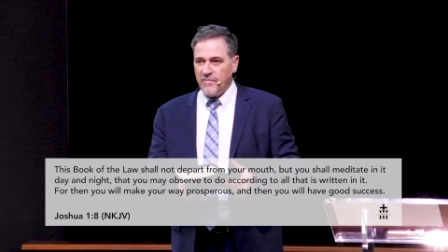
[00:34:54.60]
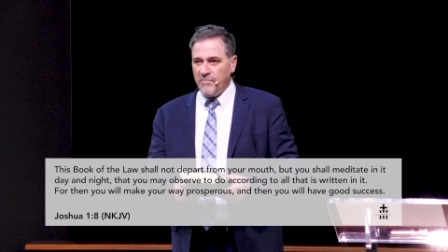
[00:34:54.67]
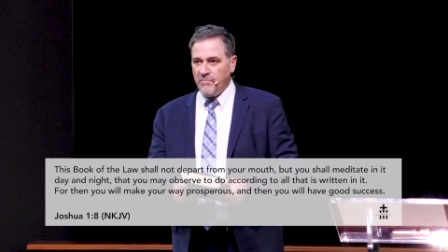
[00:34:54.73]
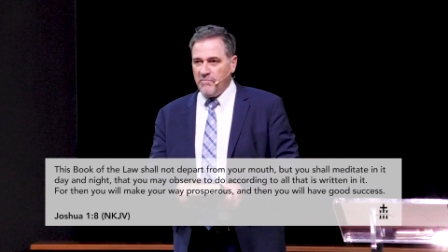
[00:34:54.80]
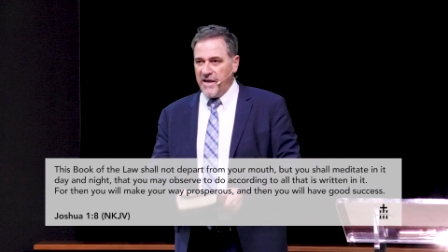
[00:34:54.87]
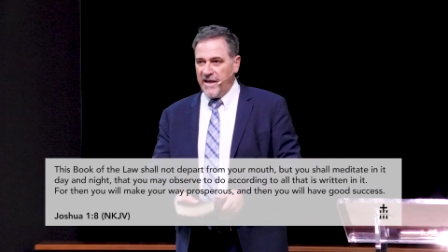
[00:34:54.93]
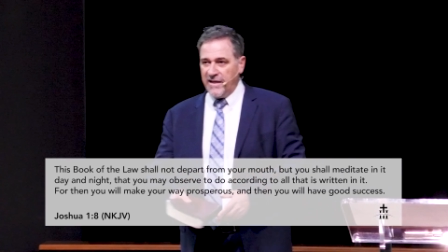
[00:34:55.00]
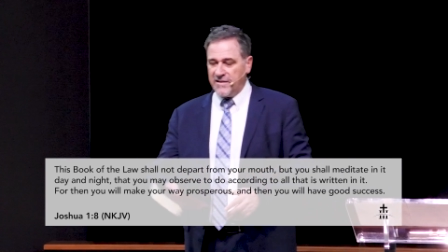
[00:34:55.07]

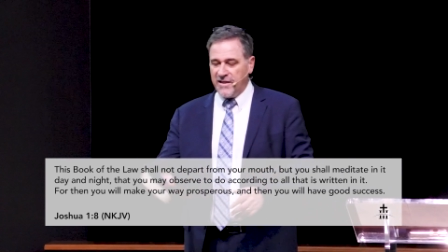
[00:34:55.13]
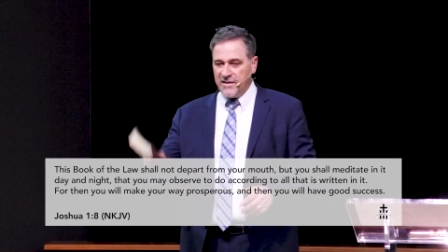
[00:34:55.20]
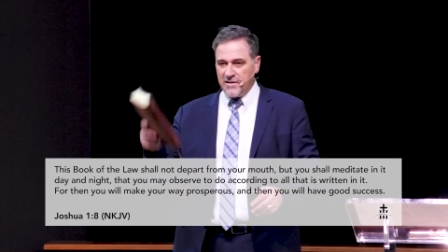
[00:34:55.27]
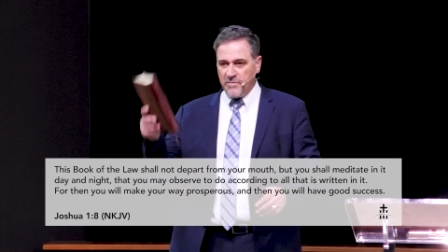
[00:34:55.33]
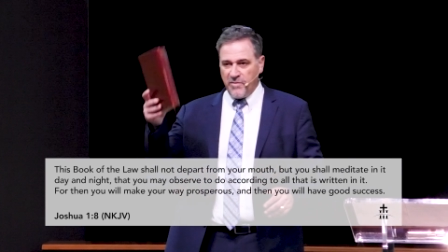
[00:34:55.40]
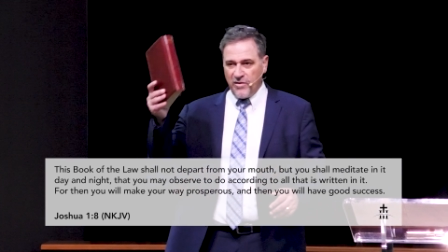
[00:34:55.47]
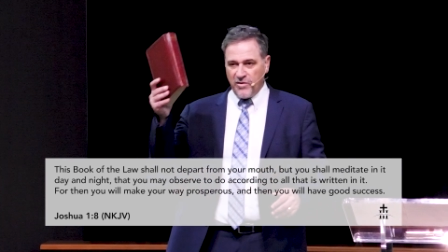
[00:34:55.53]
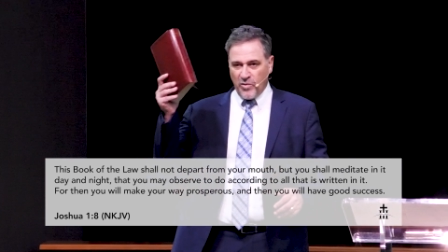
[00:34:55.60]
meditate
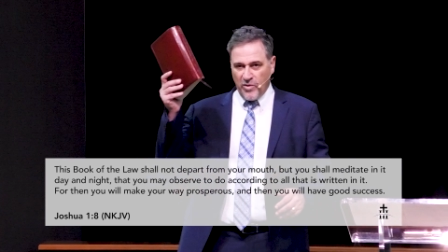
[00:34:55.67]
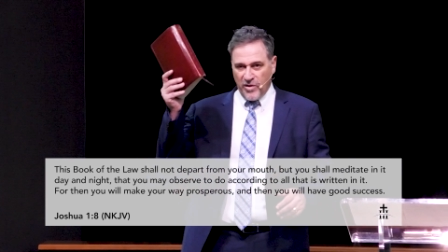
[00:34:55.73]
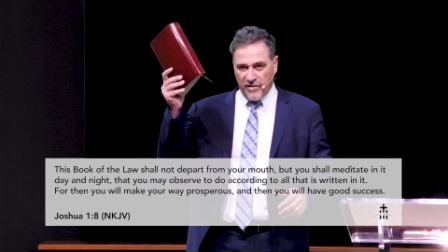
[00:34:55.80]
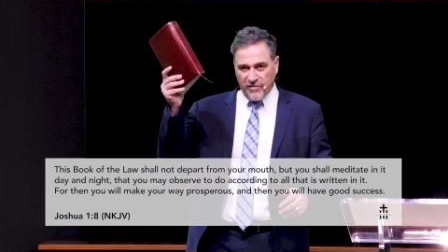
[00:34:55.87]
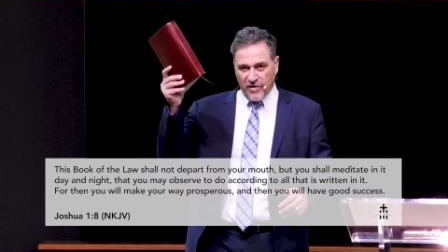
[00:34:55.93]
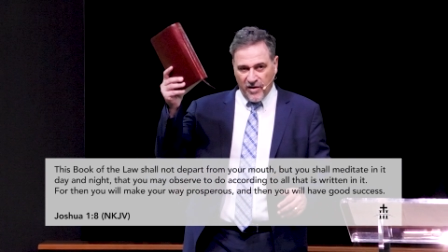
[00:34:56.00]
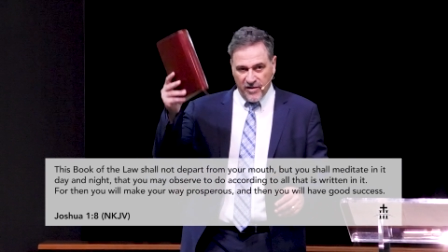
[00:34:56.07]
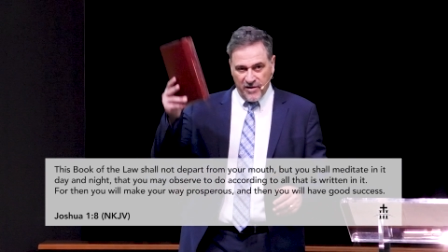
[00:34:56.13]
upon the word of
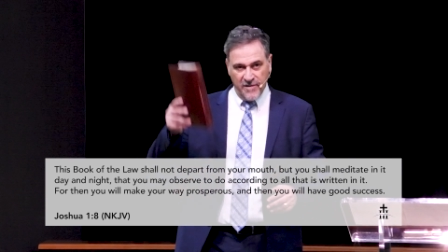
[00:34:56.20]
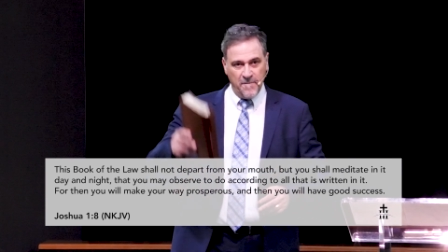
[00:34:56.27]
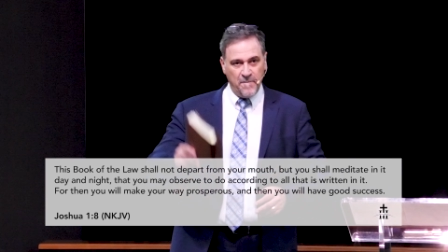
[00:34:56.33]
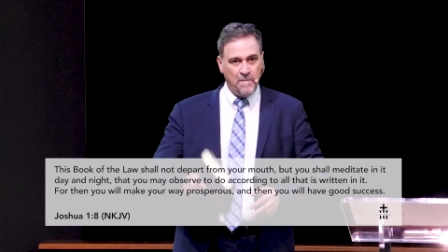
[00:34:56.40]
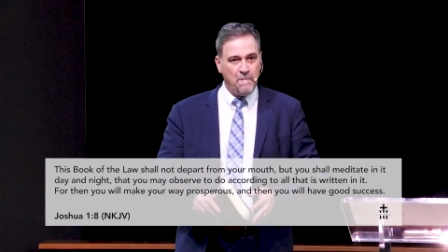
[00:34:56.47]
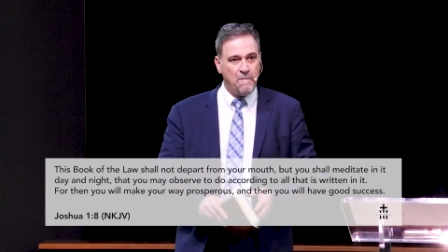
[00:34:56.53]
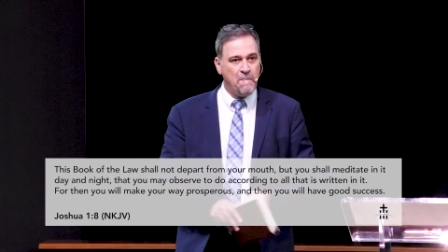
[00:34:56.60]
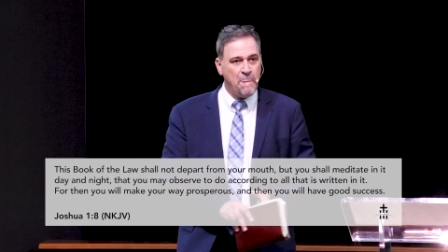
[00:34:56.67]
God.
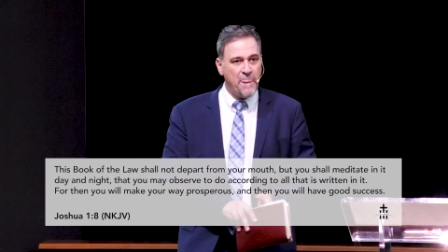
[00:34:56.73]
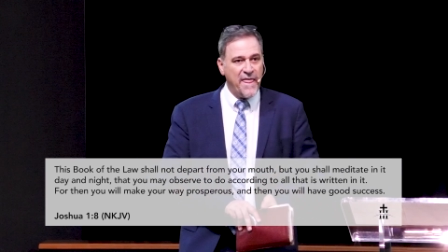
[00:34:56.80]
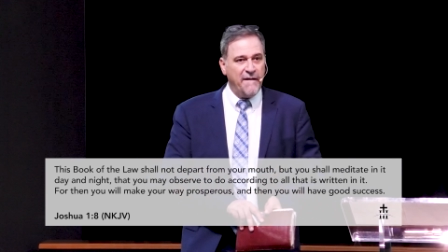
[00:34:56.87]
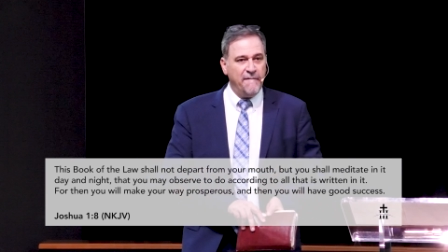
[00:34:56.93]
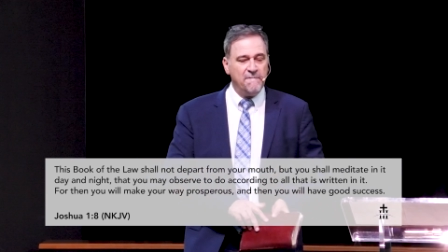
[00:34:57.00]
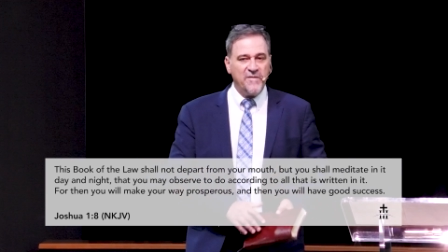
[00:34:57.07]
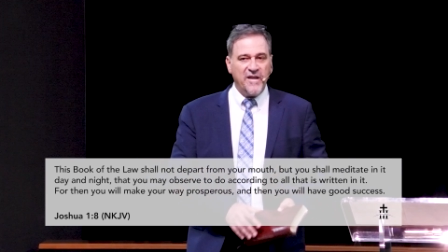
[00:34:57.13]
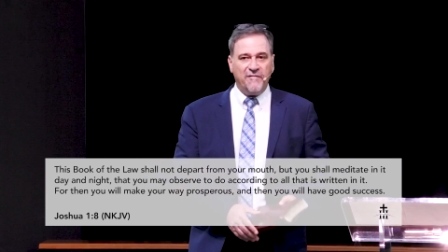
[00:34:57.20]

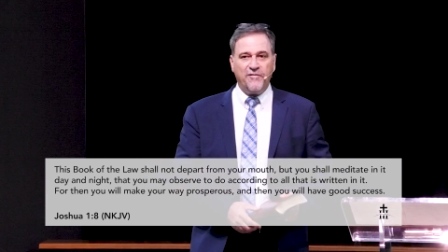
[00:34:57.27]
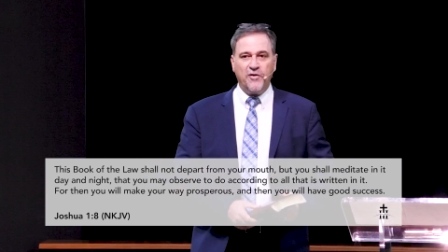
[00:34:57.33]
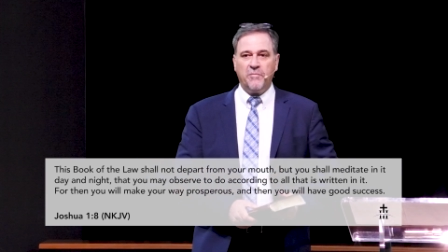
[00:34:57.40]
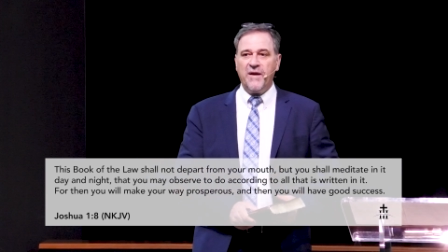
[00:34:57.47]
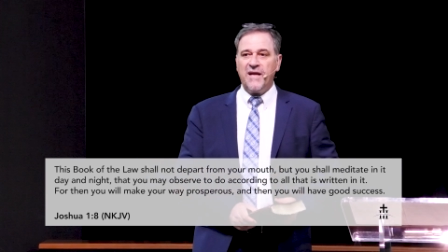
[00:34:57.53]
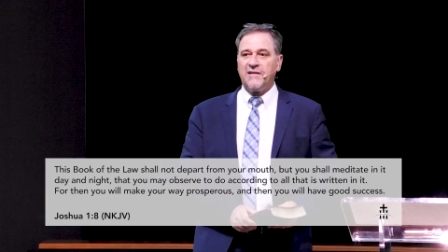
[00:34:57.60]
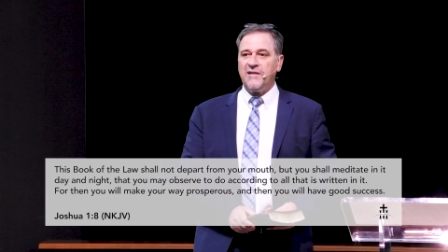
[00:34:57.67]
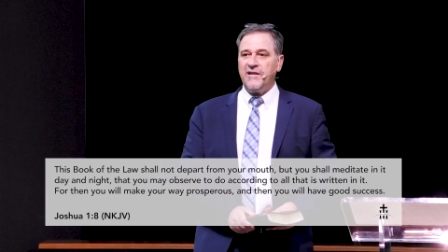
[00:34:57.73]
If you're
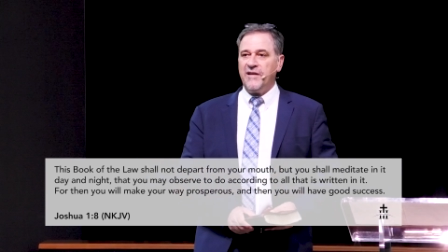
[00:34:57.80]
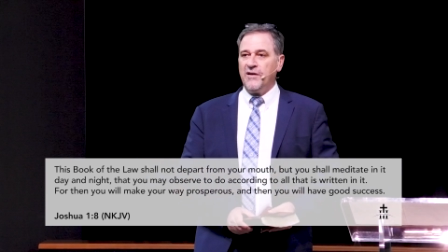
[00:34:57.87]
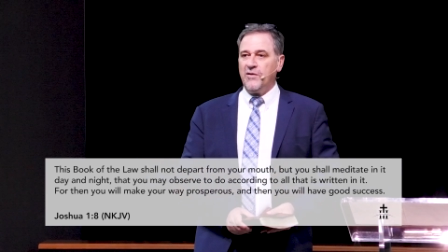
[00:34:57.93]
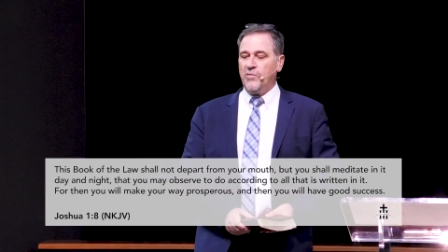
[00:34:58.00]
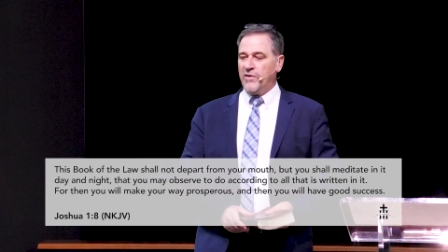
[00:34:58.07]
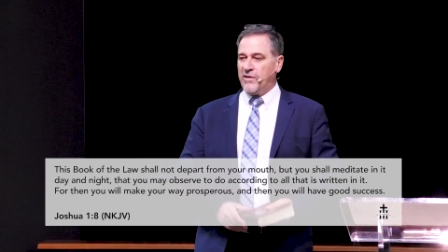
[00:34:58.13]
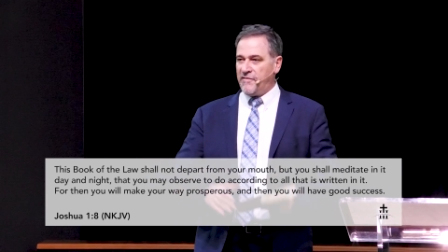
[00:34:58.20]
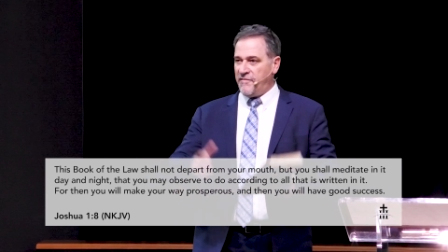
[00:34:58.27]
battling
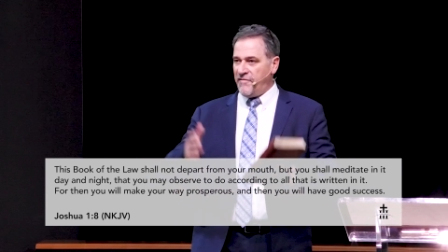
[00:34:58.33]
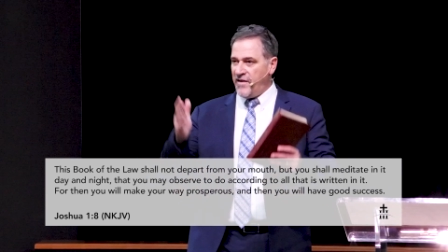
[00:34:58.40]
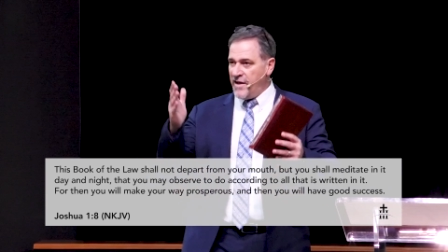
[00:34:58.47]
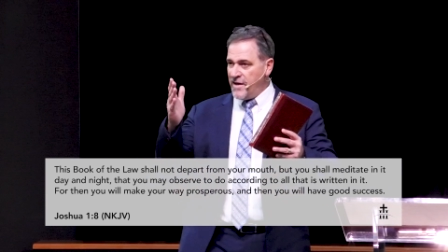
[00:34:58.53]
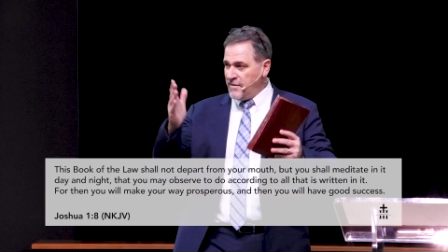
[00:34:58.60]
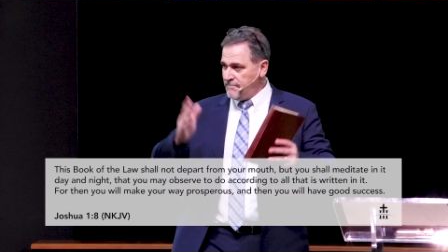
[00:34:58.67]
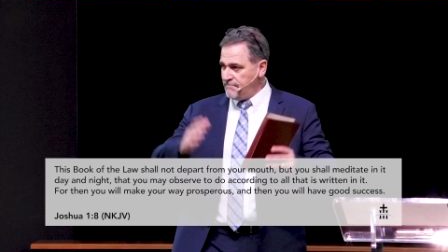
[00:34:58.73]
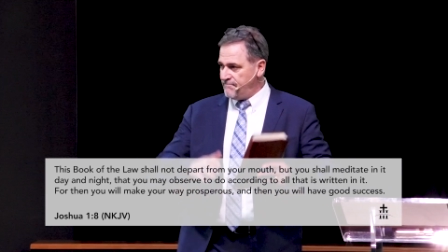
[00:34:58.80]
with
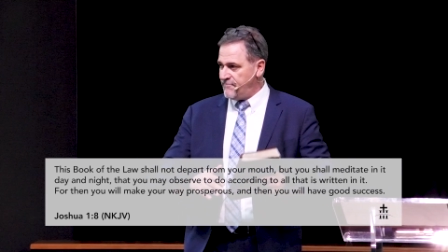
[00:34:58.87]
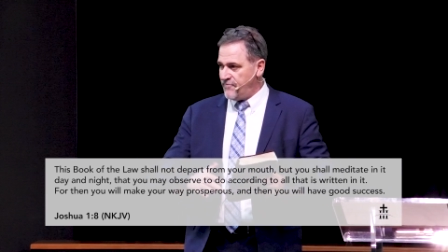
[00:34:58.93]
fear,